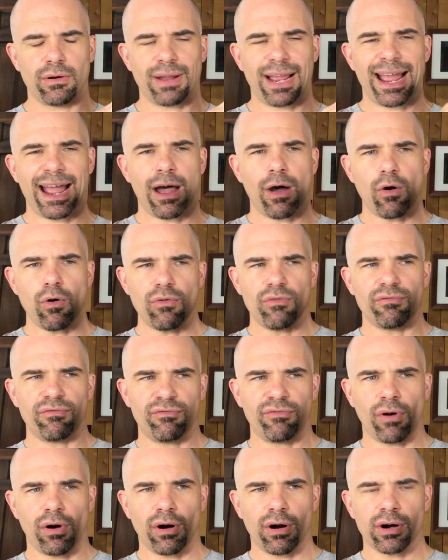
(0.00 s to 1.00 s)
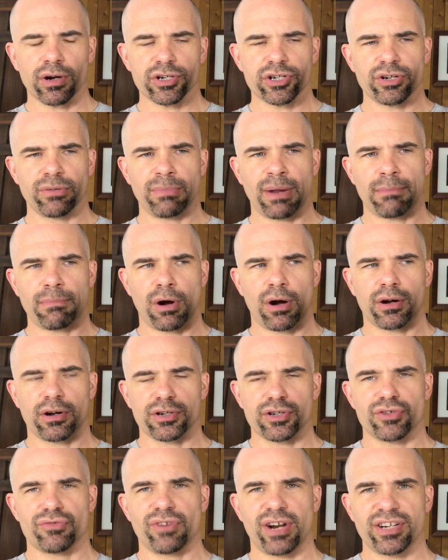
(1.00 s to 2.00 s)
how far should my
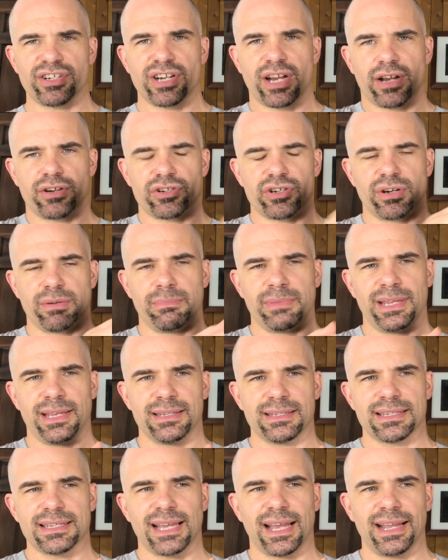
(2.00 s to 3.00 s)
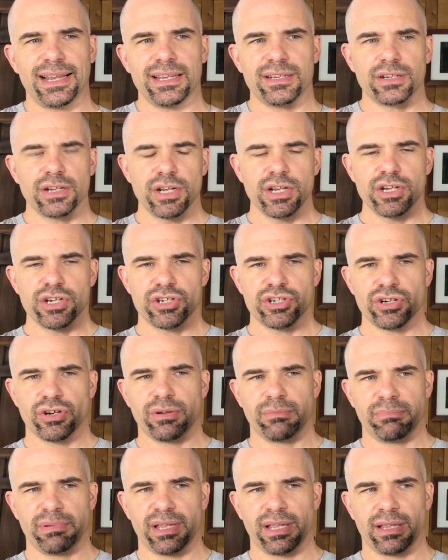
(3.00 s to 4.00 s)
marker stretch out? Should it be in tight?
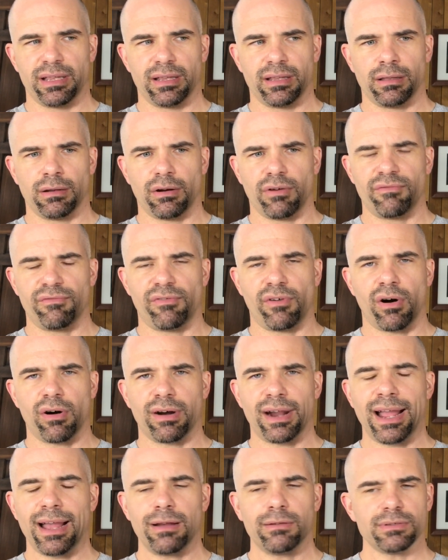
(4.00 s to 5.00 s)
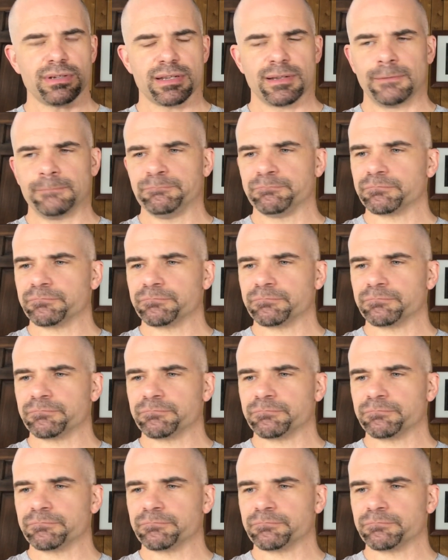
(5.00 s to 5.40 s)
Should it be, far out?